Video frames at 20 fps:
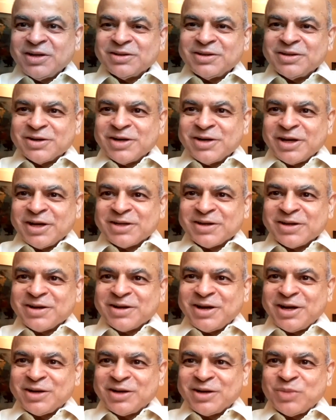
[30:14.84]
These earnings are
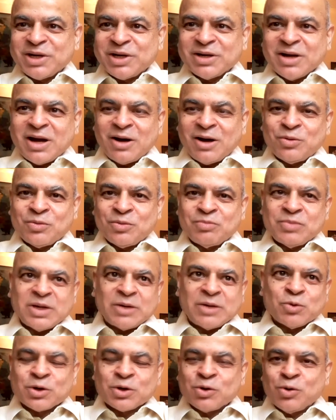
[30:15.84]
great, but now it
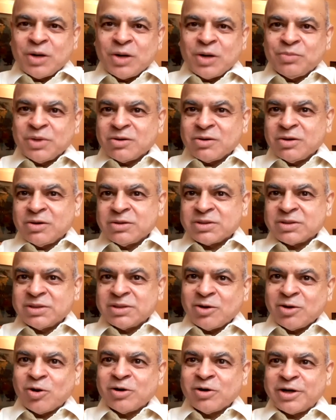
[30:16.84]
won't go up because it
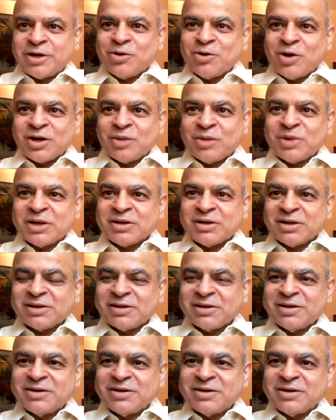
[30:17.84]
had already gone up until
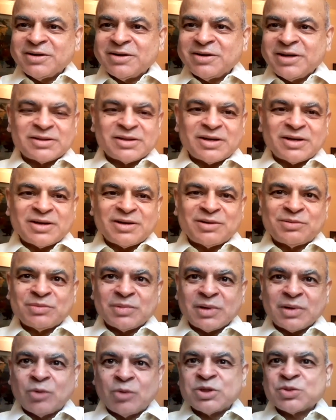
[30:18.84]
the earnings.
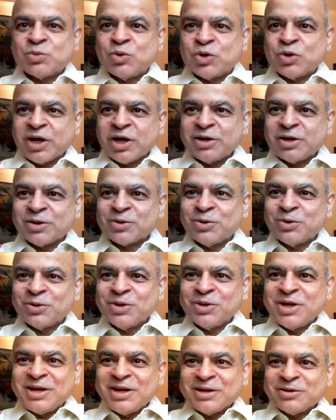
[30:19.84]
How much more can it
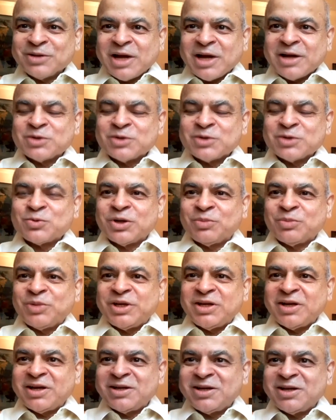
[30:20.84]
go? Now that is what
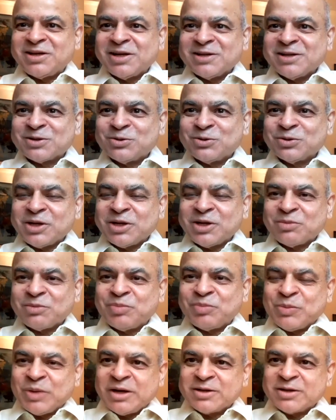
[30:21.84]
PAG tells you, that
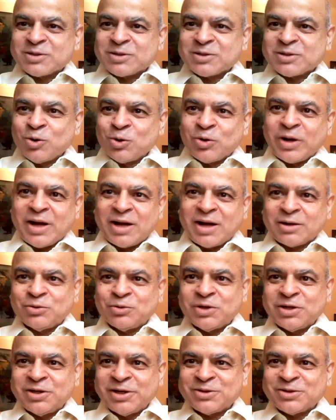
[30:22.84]
people are slow to
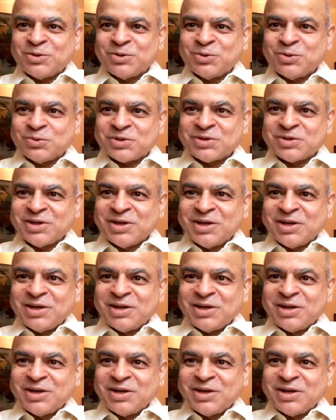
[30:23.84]
react to earnings news.